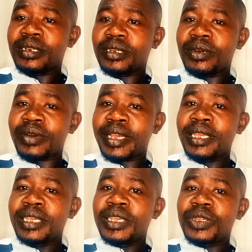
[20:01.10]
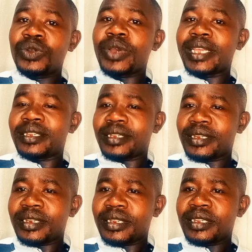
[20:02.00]
Okay? So guys,
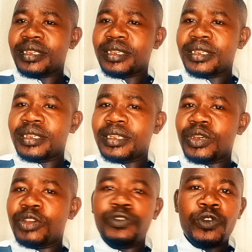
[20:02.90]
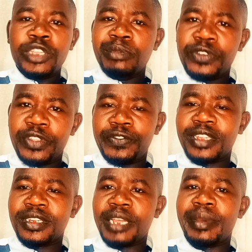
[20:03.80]
if you're watching for the
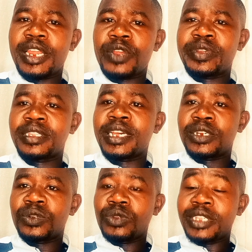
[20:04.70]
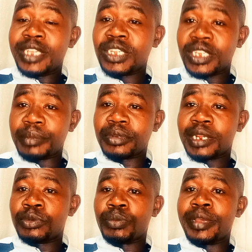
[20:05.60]
first time, I request that you just subscribe
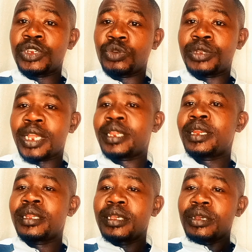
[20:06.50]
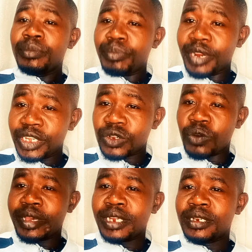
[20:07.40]
to my YouTube channel. Please
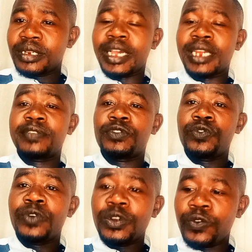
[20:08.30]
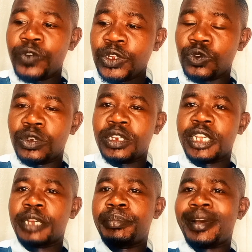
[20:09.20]
comment. And if you wish to
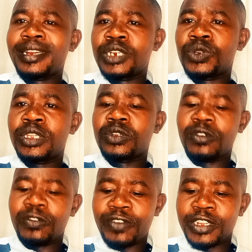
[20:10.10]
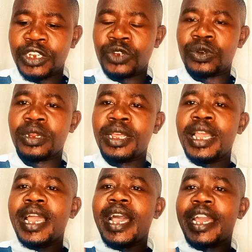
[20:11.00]
take part into this conversation,
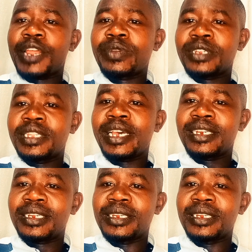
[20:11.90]
I request that